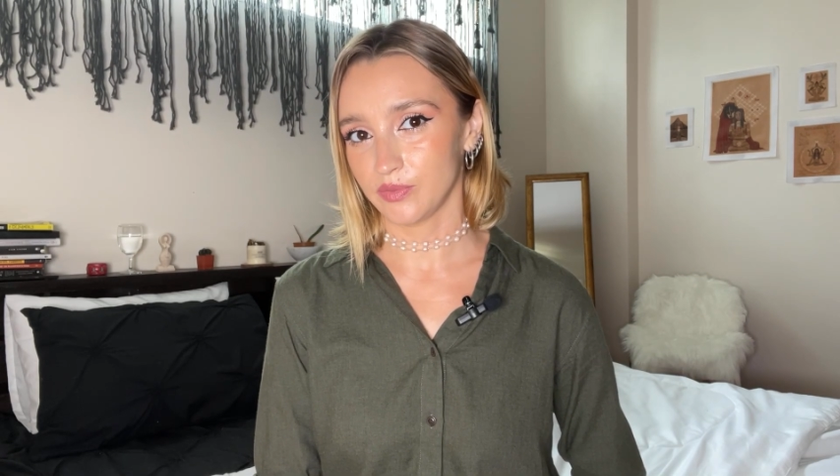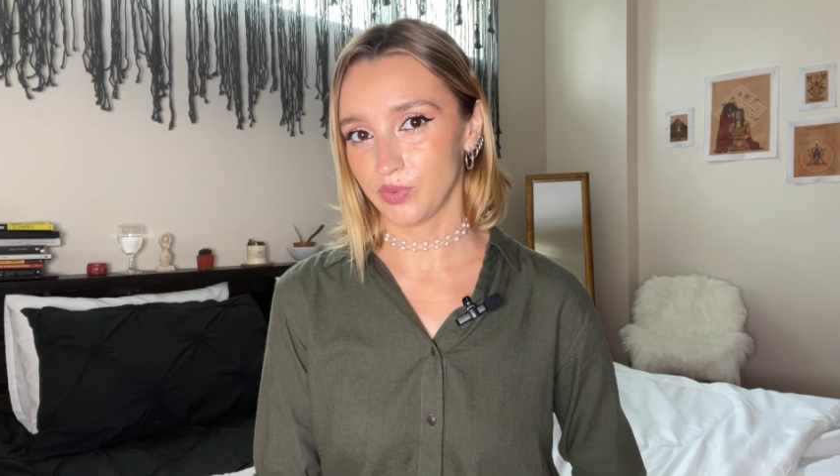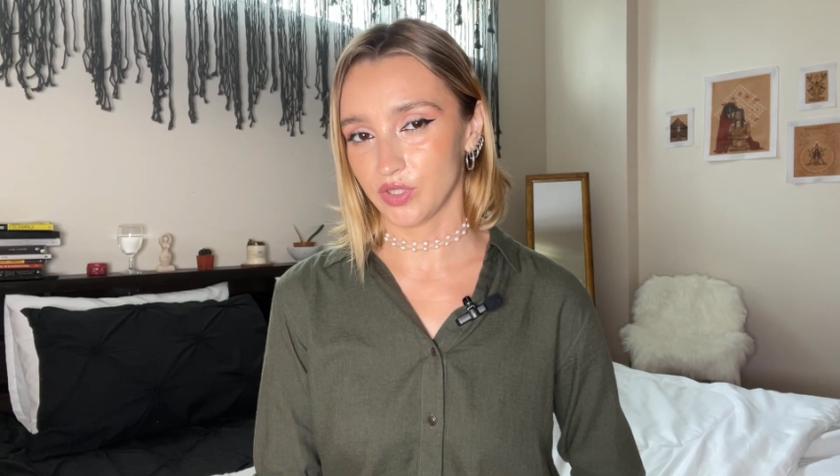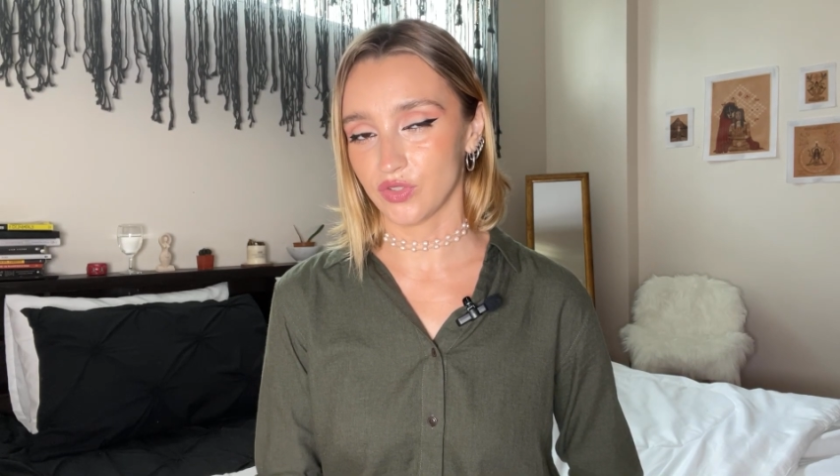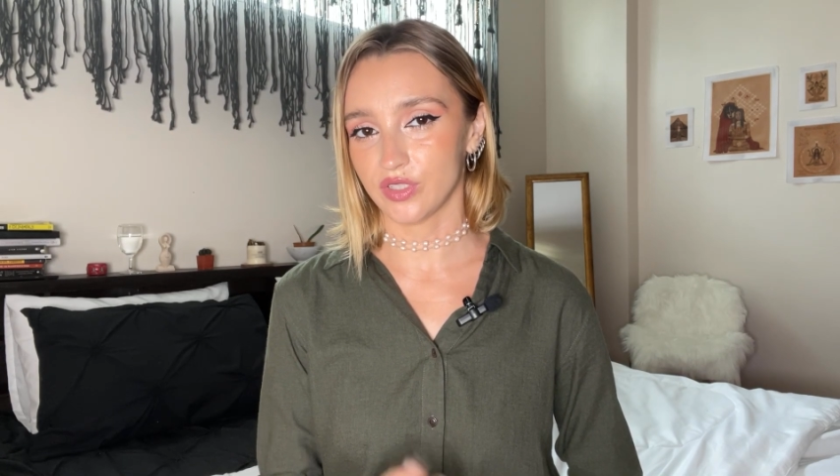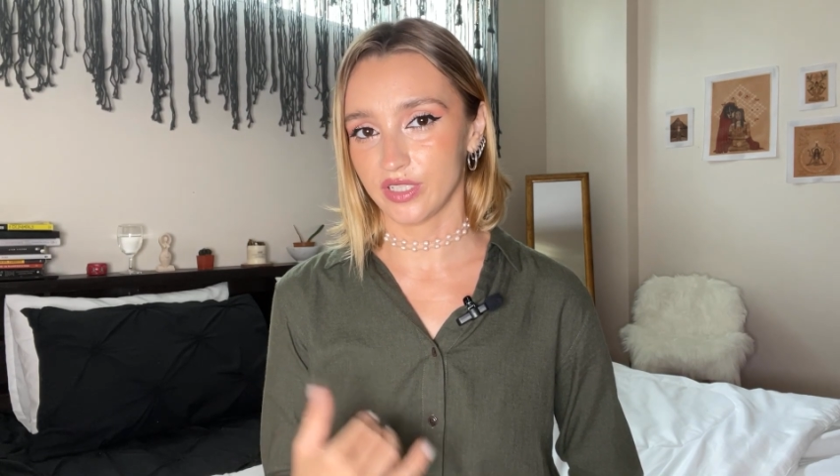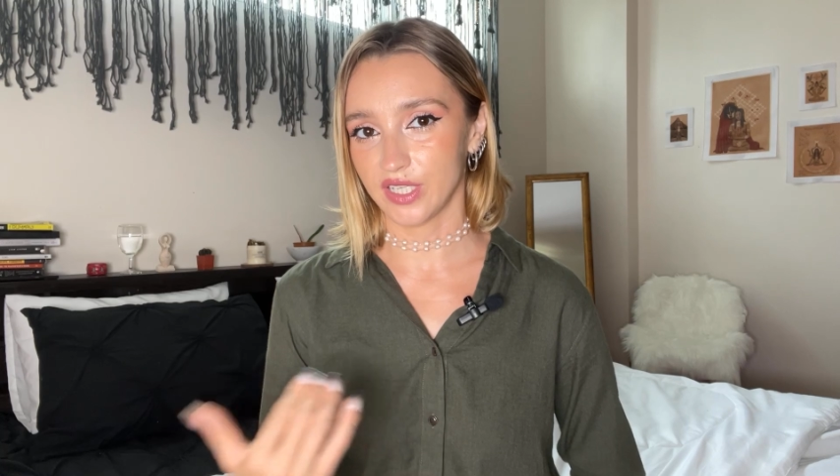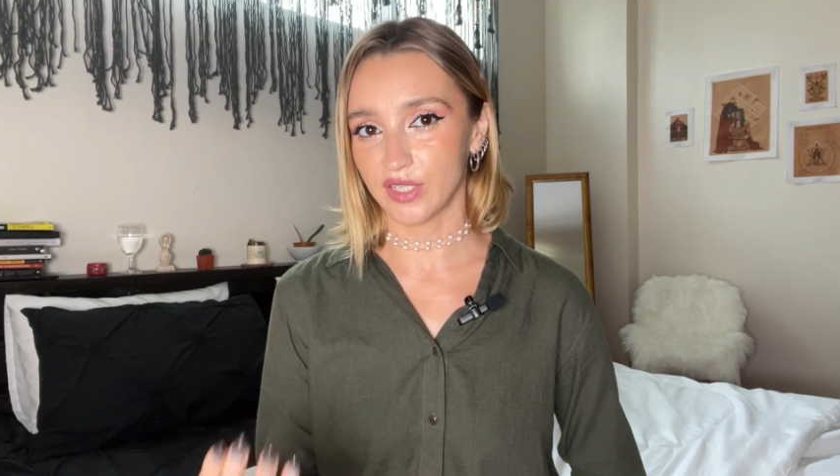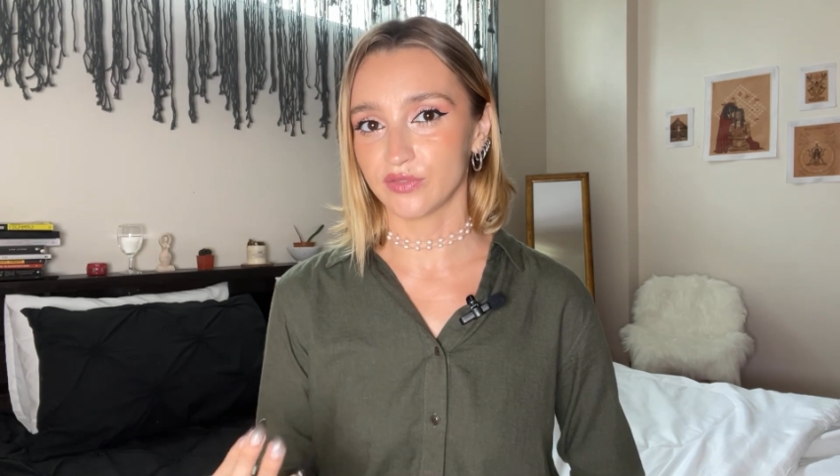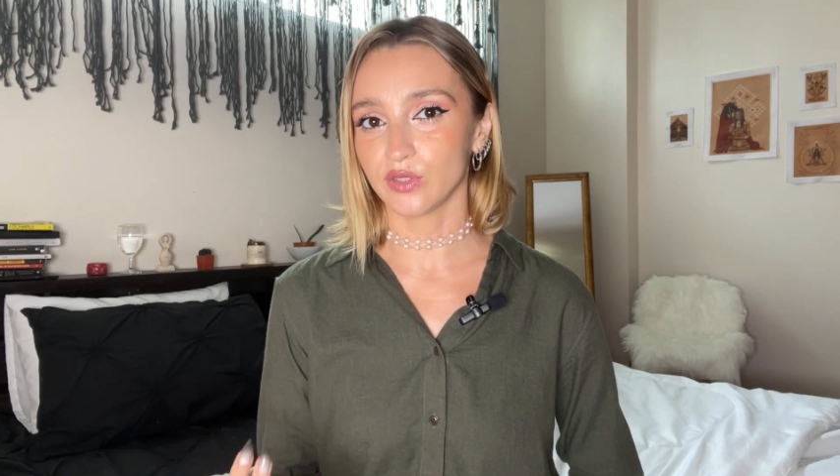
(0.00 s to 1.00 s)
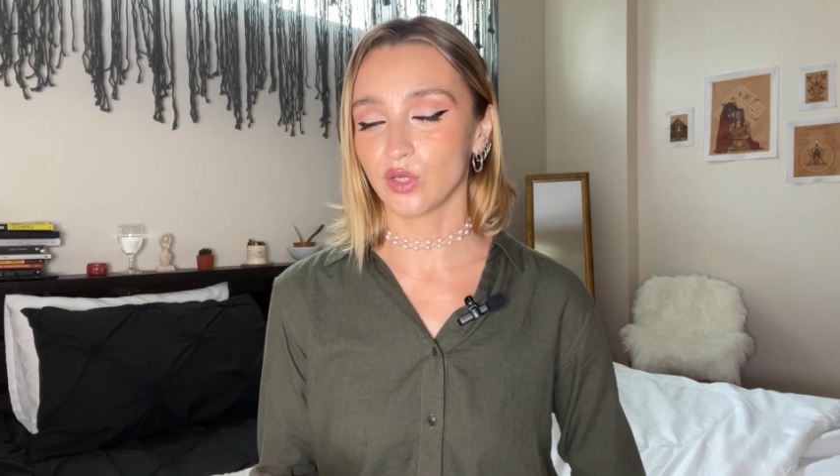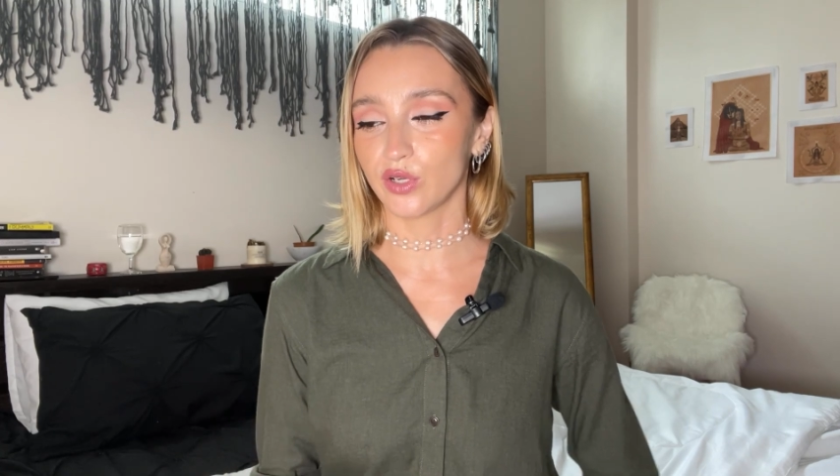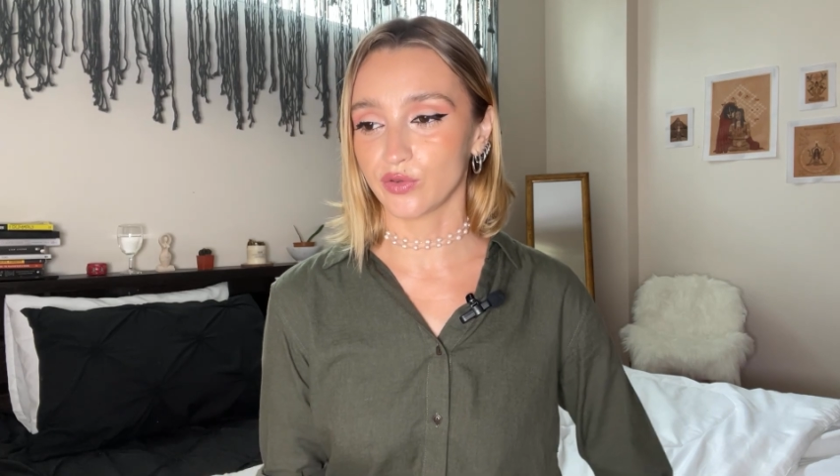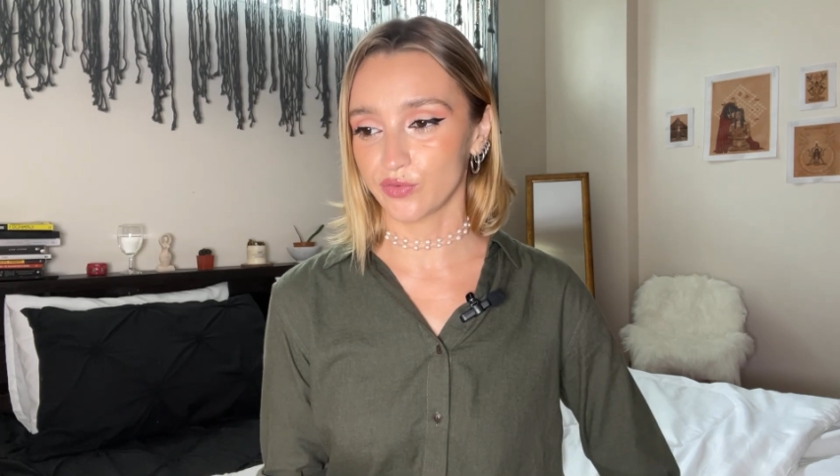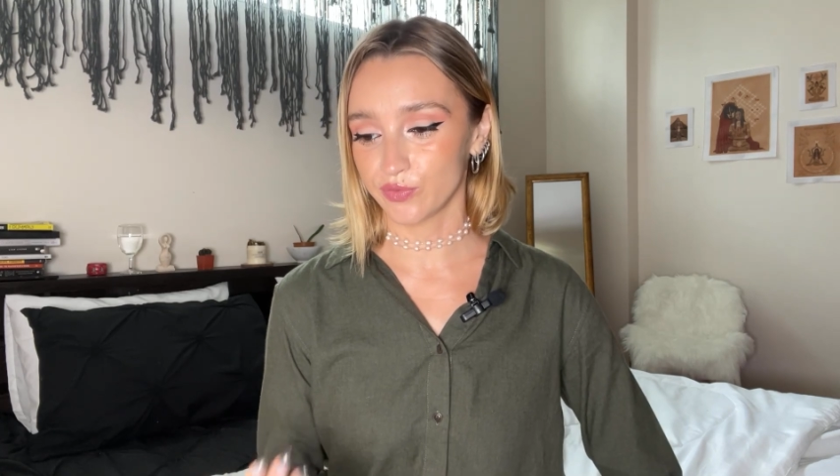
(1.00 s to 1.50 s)
because I have a
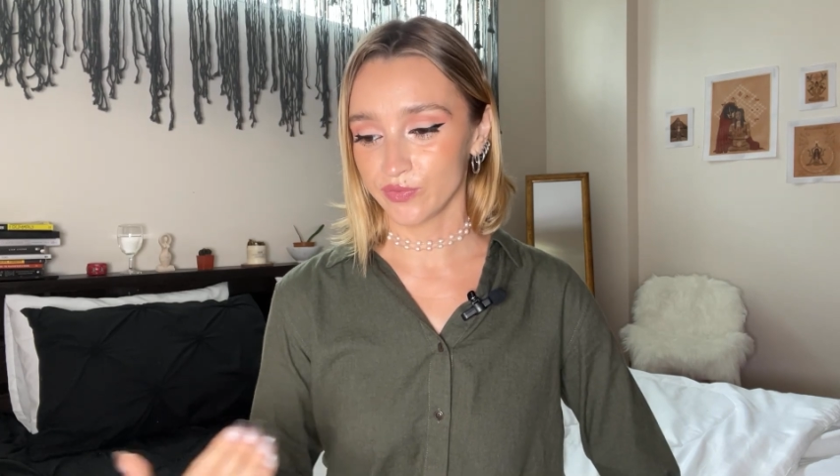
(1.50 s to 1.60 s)
lot of